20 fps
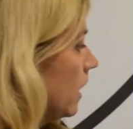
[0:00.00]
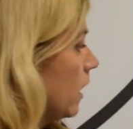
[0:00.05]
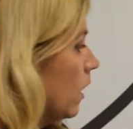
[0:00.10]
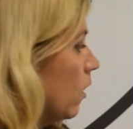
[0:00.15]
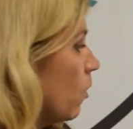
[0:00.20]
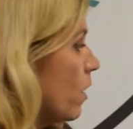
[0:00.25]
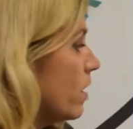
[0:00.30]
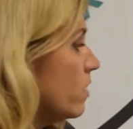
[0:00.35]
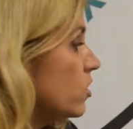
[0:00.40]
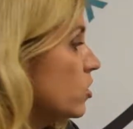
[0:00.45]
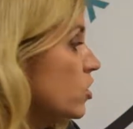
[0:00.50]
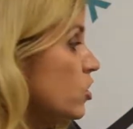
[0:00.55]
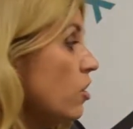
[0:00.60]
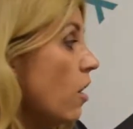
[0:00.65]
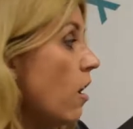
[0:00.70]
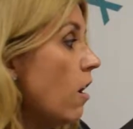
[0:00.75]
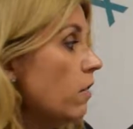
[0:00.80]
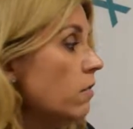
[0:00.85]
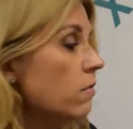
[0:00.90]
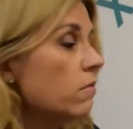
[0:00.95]
Whereas
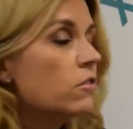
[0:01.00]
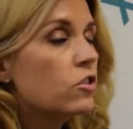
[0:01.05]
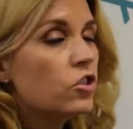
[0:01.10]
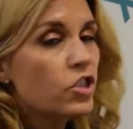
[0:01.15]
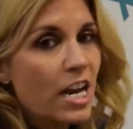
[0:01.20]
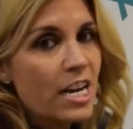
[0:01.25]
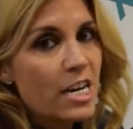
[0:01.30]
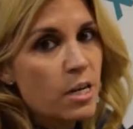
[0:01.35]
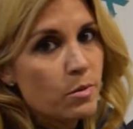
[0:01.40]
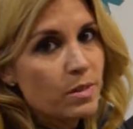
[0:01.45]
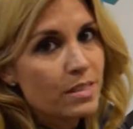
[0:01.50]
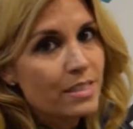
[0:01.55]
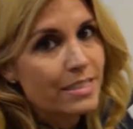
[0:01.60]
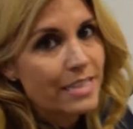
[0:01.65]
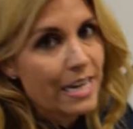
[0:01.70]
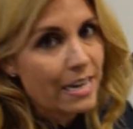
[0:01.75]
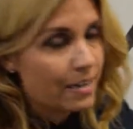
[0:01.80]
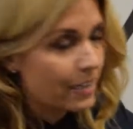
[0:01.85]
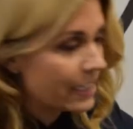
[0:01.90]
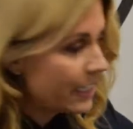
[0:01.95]
John, genuine
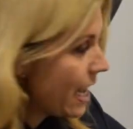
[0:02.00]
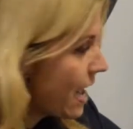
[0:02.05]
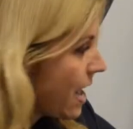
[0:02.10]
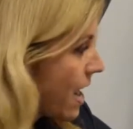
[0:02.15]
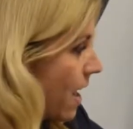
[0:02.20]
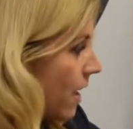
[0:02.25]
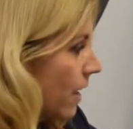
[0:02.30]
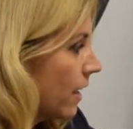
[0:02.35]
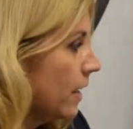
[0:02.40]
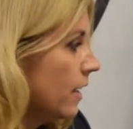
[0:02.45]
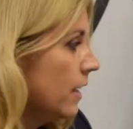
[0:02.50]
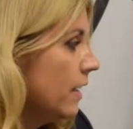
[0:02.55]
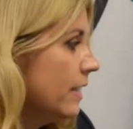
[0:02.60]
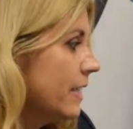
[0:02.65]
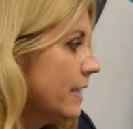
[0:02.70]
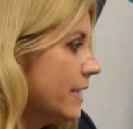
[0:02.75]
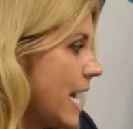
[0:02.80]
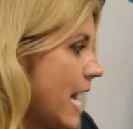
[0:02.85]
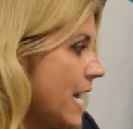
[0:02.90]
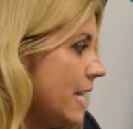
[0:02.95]
sickness here,
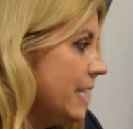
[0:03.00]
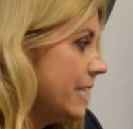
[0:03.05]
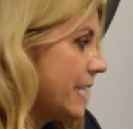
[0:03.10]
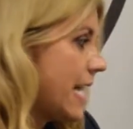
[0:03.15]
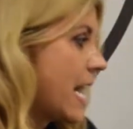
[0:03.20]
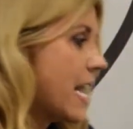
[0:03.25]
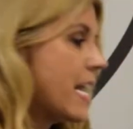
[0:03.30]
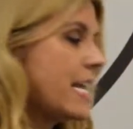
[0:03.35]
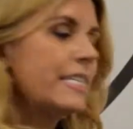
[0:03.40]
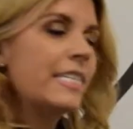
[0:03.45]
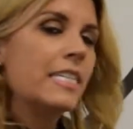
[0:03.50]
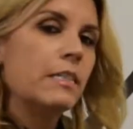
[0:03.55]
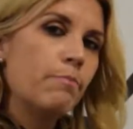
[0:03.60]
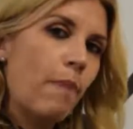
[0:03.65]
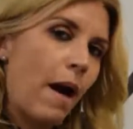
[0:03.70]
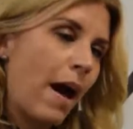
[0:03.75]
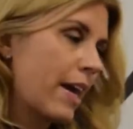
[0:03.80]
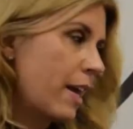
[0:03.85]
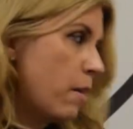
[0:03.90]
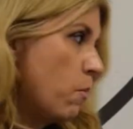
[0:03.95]
10 days, he's
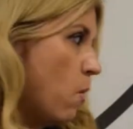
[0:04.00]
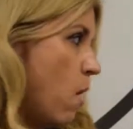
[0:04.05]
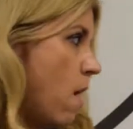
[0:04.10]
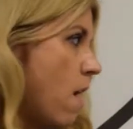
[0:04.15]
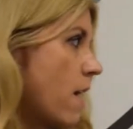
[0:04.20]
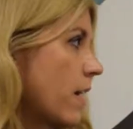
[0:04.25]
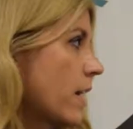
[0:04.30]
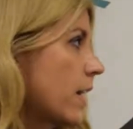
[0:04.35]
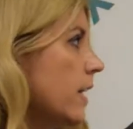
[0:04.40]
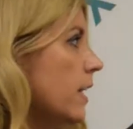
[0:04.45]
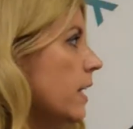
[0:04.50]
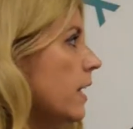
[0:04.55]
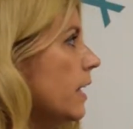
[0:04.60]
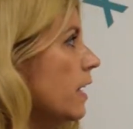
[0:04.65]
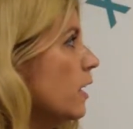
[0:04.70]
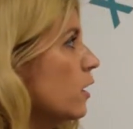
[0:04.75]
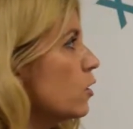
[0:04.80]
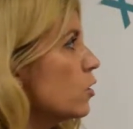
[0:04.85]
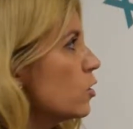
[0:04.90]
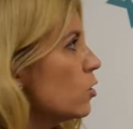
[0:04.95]
back in work.
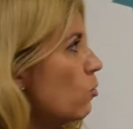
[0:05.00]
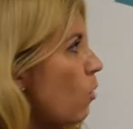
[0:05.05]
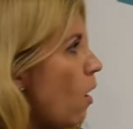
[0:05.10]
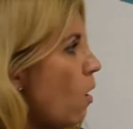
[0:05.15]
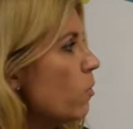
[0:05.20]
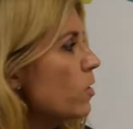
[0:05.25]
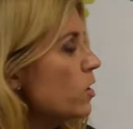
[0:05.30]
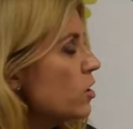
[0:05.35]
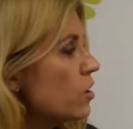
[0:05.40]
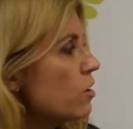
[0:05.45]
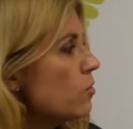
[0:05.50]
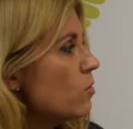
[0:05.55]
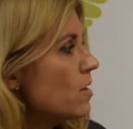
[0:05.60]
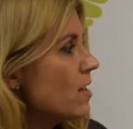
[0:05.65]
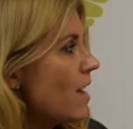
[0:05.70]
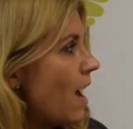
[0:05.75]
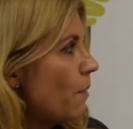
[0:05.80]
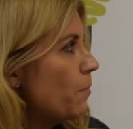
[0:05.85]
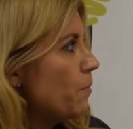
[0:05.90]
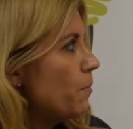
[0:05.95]
So what we do with
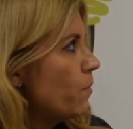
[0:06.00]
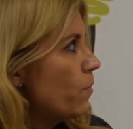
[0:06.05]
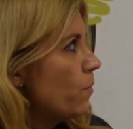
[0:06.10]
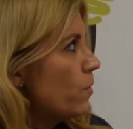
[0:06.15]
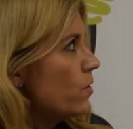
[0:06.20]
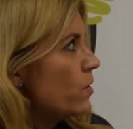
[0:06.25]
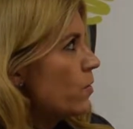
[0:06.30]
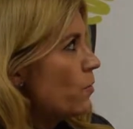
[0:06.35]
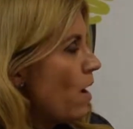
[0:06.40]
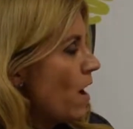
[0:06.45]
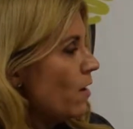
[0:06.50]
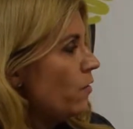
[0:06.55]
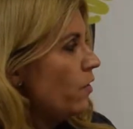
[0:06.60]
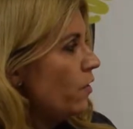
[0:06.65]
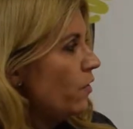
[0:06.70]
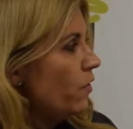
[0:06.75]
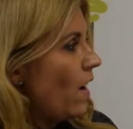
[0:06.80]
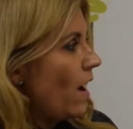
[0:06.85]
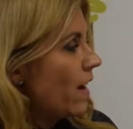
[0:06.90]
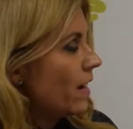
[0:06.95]
the
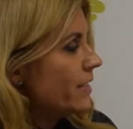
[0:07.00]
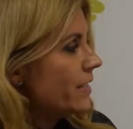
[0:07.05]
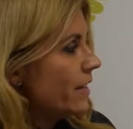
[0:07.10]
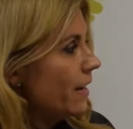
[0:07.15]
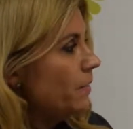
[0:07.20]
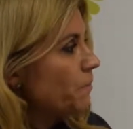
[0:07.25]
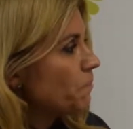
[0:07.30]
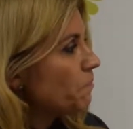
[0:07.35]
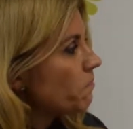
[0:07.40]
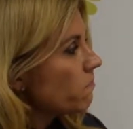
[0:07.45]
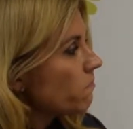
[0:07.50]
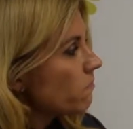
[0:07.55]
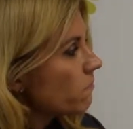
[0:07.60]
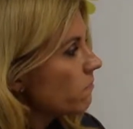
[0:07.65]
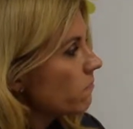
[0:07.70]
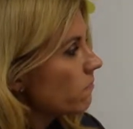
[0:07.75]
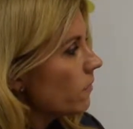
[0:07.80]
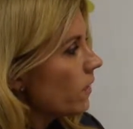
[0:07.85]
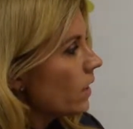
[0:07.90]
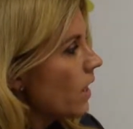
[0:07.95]
Bradford Factor
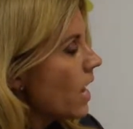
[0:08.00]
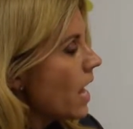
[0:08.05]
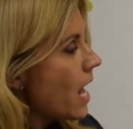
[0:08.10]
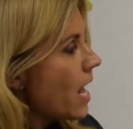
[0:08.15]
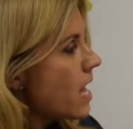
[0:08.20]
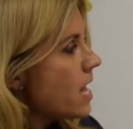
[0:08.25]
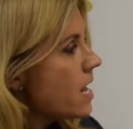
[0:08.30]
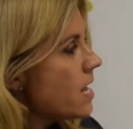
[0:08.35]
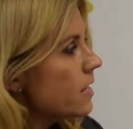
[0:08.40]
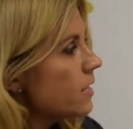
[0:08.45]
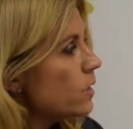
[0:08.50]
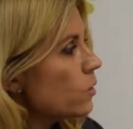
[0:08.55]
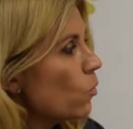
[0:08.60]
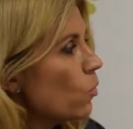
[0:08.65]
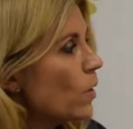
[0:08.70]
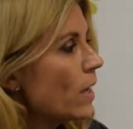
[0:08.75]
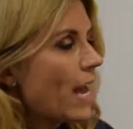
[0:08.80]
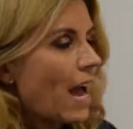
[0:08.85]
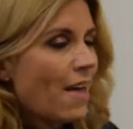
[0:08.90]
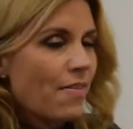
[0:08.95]
is
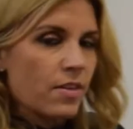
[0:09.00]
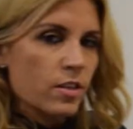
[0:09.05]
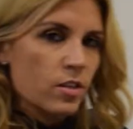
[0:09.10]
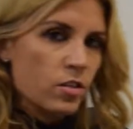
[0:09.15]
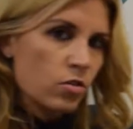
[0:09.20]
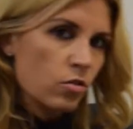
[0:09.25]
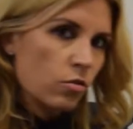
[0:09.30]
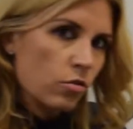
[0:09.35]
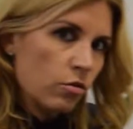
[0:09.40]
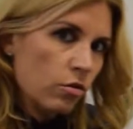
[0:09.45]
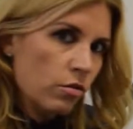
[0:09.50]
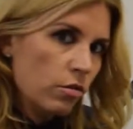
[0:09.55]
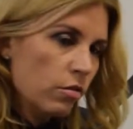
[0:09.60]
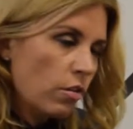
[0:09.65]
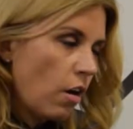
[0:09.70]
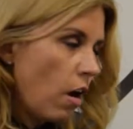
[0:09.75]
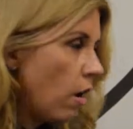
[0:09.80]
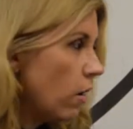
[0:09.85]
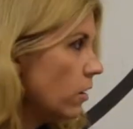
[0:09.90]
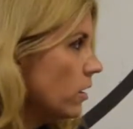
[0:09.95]
we get the score
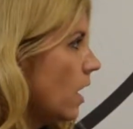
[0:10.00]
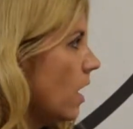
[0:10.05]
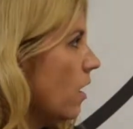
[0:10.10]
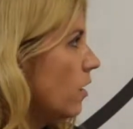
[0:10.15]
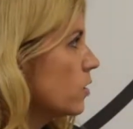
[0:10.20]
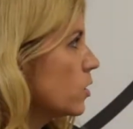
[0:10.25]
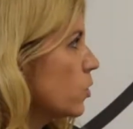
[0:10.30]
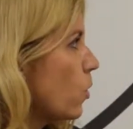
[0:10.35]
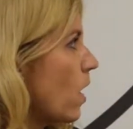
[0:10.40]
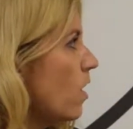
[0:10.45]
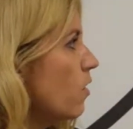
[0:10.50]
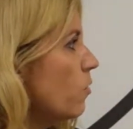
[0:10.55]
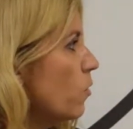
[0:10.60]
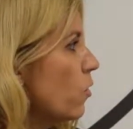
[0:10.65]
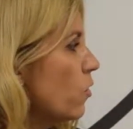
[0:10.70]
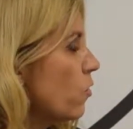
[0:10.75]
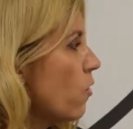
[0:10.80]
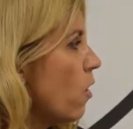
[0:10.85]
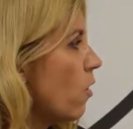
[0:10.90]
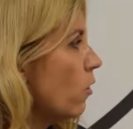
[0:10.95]
on a
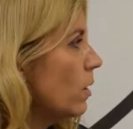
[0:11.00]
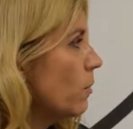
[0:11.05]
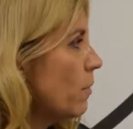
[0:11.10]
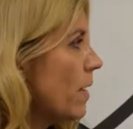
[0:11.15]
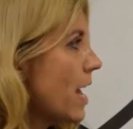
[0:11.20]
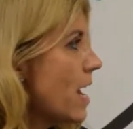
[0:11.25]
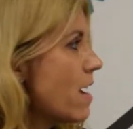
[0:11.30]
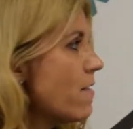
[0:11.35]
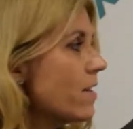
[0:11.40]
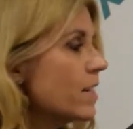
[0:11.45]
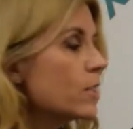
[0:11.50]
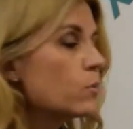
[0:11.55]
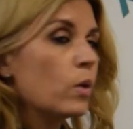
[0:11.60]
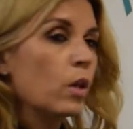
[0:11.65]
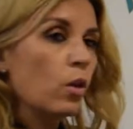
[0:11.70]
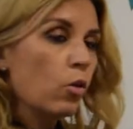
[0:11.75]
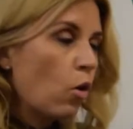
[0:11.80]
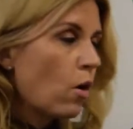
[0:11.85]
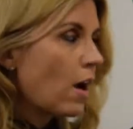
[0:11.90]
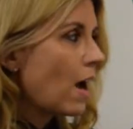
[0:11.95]
12-month rolling period.
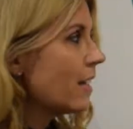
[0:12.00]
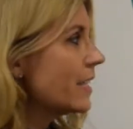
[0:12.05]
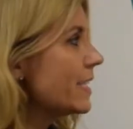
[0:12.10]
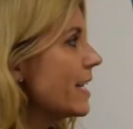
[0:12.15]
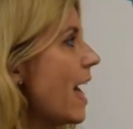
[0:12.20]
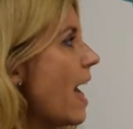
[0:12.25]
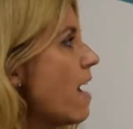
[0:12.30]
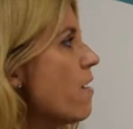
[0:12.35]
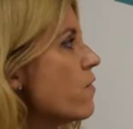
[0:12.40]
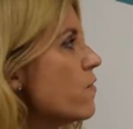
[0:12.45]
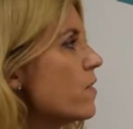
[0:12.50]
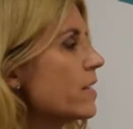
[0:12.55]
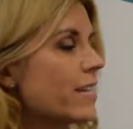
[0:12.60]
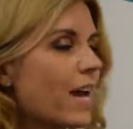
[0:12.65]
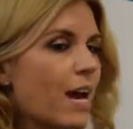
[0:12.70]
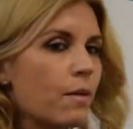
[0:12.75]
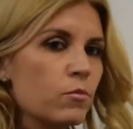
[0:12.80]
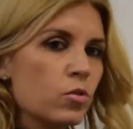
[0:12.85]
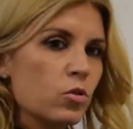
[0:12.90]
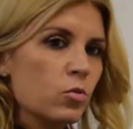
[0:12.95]
We look at it every
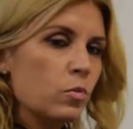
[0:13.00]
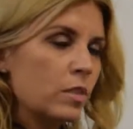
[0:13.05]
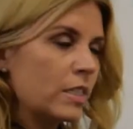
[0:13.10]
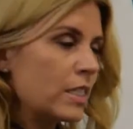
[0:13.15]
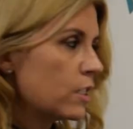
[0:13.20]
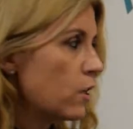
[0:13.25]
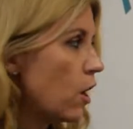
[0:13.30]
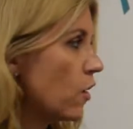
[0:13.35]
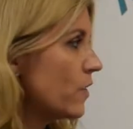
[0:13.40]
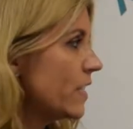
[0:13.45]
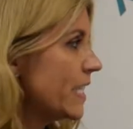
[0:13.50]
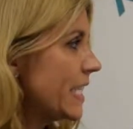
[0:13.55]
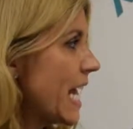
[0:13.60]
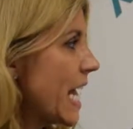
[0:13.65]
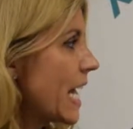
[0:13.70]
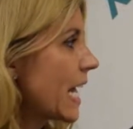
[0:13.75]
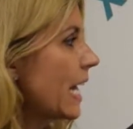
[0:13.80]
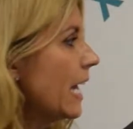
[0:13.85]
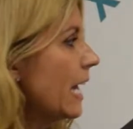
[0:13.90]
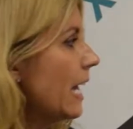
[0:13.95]
time somebody is off
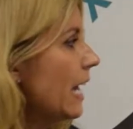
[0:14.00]
sick,